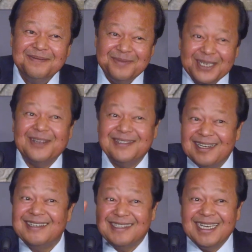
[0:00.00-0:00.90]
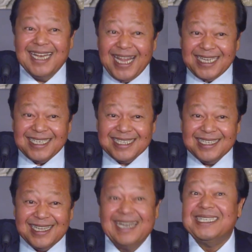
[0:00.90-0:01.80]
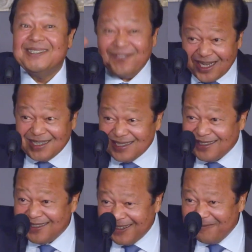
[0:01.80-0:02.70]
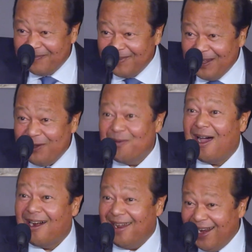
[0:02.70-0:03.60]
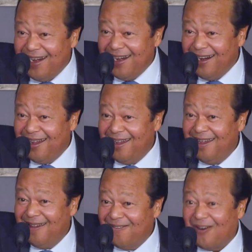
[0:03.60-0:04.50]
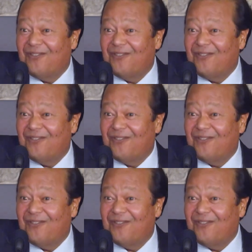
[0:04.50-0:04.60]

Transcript: because there is a date that is fixed. You are in for